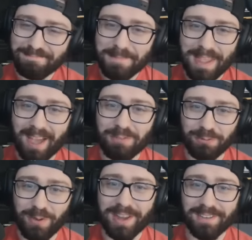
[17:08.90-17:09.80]
they have the
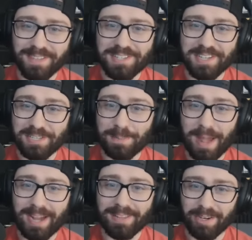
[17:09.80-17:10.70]
fate of the season
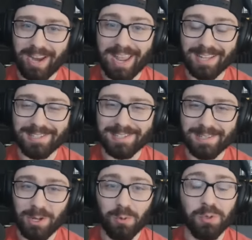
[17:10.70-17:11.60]
back in their hands.
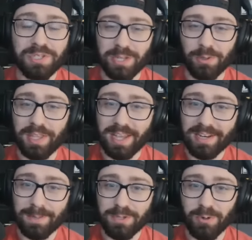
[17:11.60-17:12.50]
We'll see what they
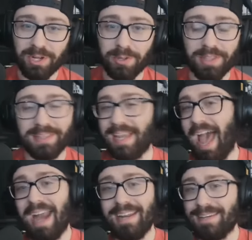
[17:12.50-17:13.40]
end up doing with it. They
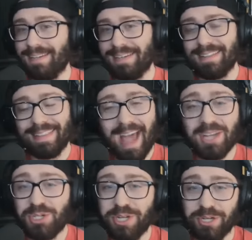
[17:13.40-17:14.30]
had it
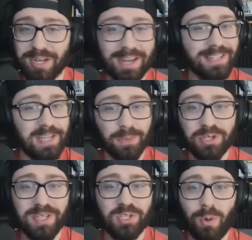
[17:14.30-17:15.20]
last year in a similar
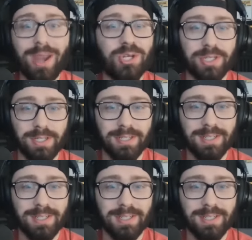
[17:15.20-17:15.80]
situation.